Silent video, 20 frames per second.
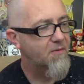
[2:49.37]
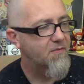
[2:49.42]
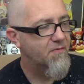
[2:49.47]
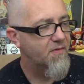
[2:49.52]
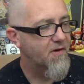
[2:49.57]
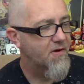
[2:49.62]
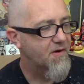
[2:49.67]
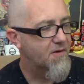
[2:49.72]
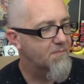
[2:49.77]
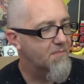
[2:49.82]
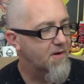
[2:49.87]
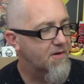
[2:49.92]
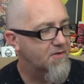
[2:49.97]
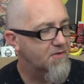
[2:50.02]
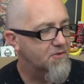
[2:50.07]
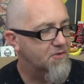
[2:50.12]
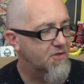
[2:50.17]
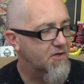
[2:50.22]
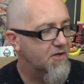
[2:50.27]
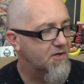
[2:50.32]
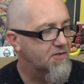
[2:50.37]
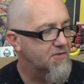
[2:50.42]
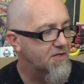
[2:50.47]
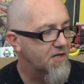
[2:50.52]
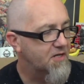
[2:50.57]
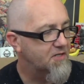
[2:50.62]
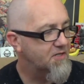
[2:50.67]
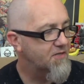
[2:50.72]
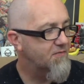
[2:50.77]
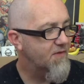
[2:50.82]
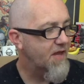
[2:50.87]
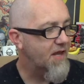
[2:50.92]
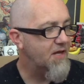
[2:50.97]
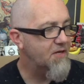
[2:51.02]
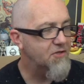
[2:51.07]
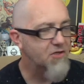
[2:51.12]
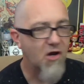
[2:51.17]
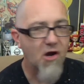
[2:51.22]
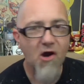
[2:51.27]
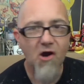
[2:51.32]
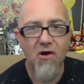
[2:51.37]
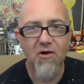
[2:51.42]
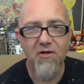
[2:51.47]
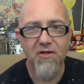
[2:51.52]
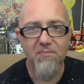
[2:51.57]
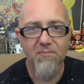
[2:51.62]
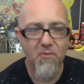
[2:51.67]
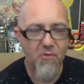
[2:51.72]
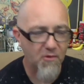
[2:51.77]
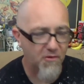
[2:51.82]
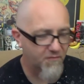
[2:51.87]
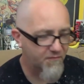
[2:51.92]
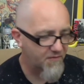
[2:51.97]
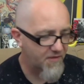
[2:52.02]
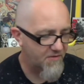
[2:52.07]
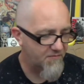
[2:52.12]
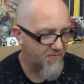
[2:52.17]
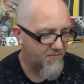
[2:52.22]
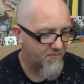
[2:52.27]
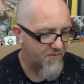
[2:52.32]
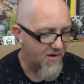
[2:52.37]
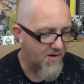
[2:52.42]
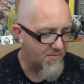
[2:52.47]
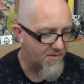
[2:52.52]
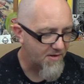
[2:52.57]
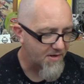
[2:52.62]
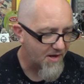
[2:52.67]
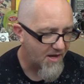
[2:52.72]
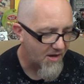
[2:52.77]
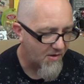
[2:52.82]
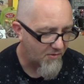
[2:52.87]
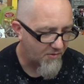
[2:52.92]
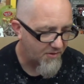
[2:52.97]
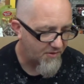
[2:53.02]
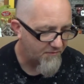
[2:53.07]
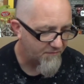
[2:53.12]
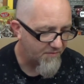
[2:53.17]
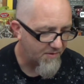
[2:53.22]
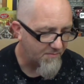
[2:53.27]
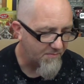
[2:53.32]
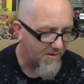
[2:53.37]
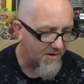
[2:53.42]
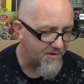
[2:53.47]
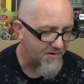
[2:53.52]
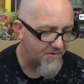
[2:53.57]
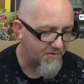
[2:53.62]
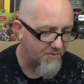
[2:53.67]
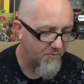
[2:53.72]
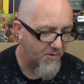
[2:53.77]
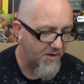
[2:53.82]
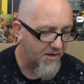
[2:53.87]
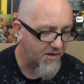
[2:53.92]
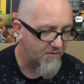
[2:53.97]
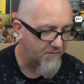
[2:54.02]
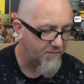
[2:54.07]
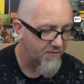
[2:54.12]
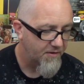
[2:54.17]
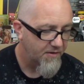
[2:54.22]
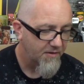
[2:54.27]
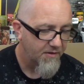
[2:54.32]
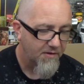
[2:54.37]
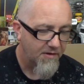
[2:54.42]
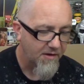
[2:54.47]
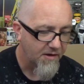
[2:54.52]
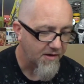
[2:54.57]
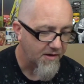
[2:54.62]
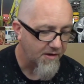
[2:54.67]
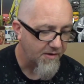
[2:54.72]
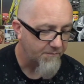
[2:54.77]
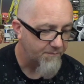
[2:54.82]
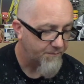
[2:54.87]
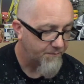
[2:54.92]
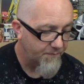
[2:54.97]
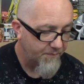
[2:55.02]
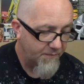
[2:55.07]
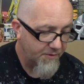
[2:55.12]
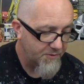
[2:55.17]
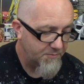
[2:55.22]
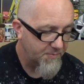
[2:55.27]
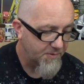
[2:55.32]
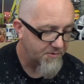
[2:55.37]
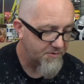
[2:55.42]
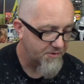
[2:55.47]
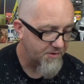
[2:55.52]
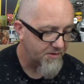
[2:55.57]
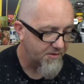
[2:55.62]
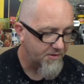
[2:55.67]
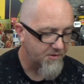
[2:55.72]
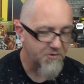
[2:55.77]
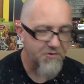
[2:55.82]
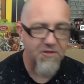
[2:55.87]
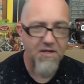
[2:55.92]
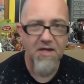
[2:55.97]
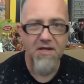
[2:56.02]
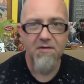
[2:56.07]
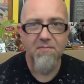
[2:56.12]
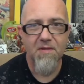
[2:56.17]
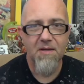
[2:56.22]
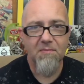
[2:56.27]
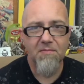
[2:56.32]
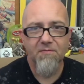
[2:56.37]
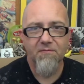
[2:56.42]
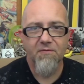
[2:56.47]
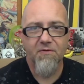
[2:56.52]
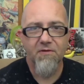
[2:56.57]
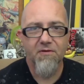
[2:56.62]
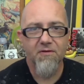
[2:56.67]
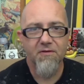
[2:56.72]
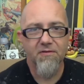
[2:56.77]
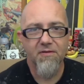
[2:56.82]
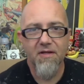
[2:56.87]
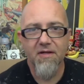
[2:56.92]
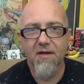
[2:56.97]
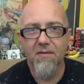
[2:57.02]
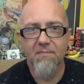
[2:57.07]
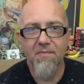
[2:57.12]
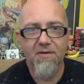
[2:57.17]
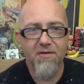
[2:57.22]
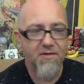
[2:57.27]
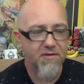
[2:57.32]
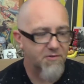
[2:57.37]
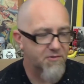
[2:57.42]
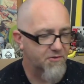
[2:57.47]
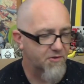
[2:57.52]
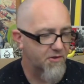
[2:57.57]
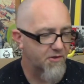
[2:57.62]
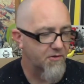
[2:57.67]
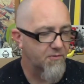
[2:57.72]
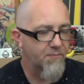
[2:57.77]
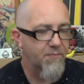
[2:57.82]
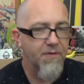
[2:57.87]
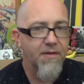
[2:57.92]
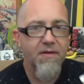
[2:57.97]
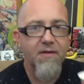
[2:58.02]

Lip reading: We've got our Maruchan Taste of Asia hearty pork-flavored ramen out of the microwave. It's been sitting here standing maybe for like a minute or so.